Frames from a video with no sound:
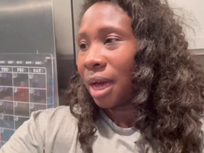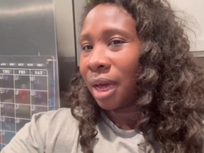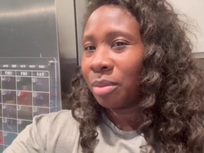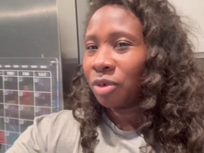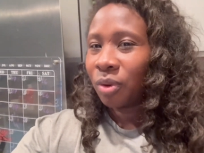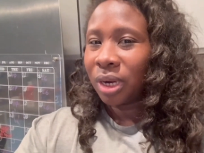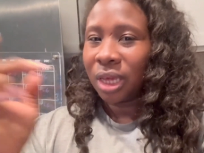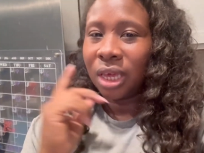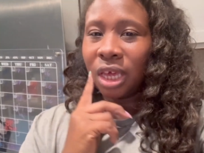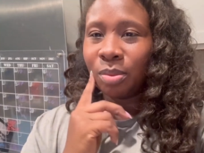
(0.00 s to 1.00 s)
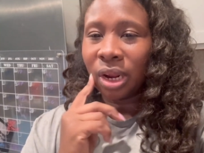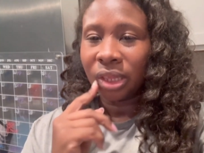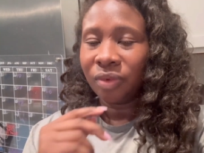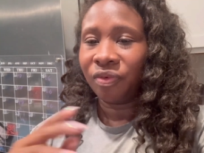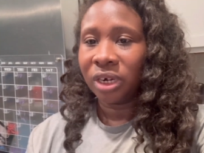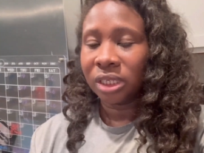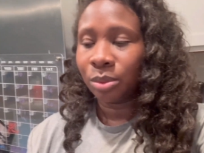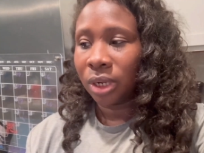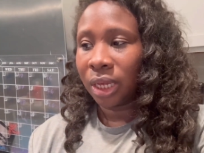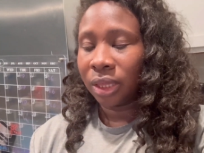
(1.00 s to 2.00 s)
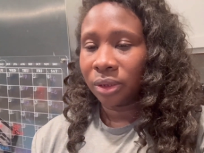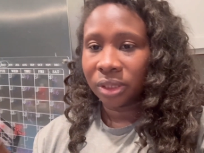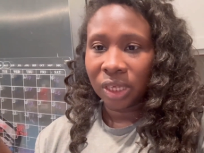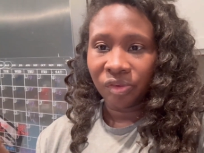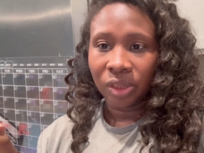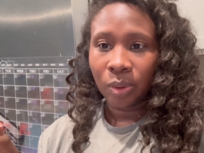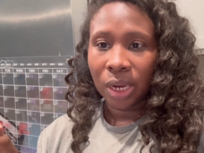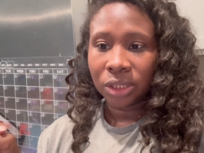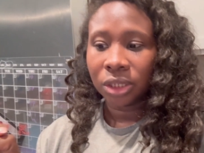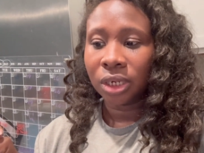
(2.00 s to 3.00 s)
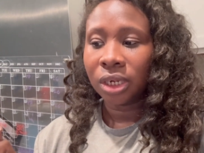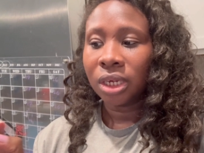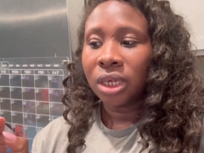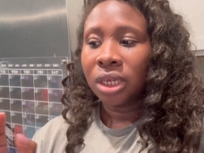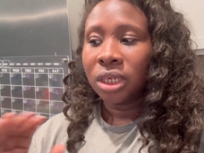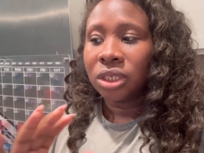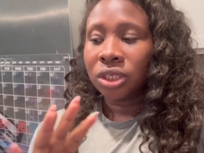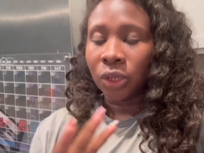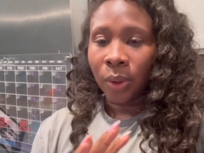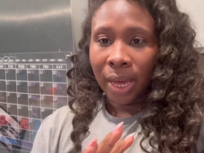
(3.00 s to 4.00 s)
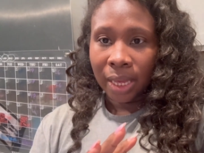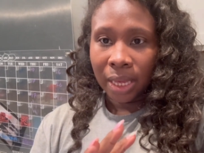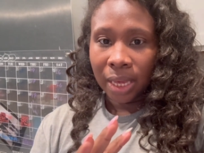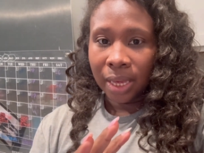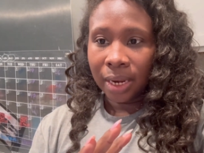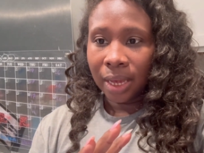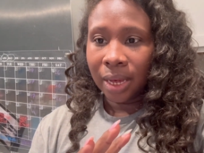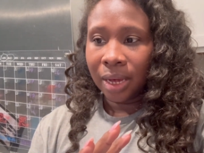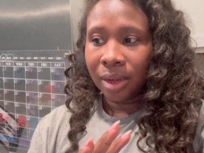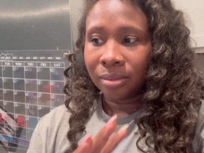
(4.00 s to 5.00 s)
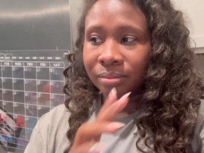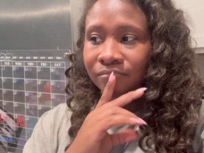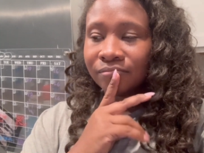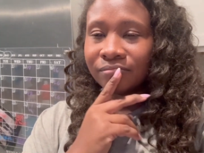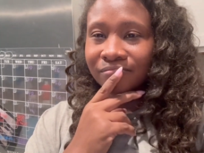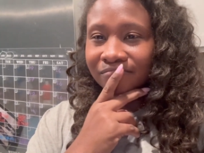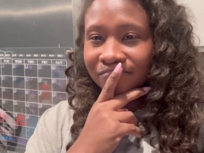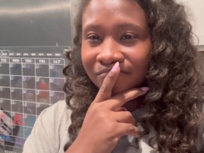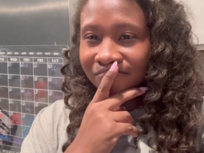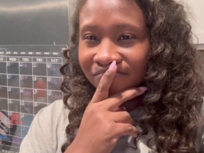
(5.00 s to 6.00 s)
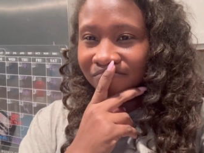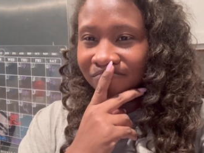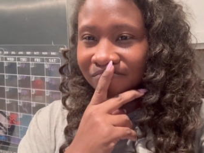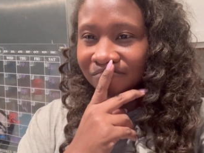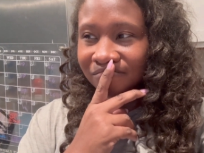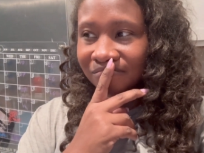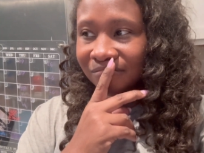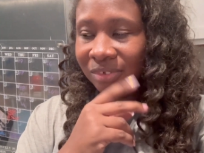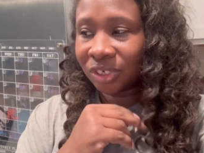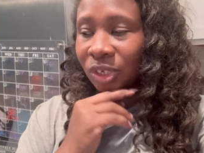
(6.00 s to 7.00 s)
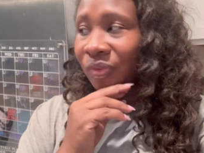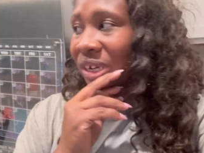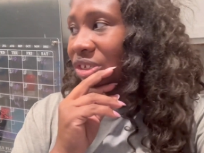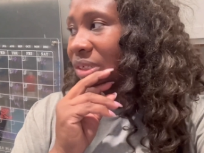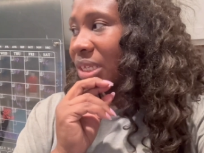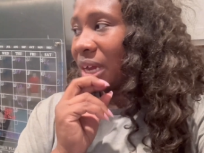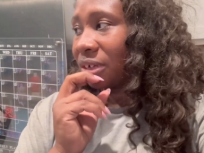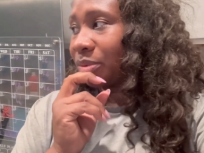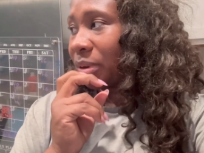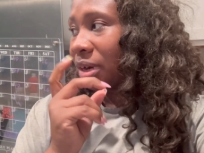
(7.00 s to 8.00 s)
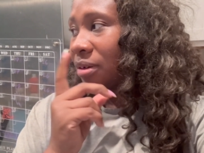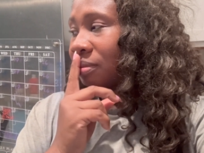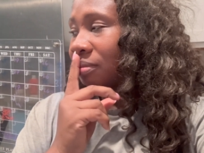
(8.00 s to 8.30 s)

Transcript: I'm going to eat, but I think first I'm going to get their stuff in the washer so I can, um, mm. I don't know if I should do it today or tomorrow.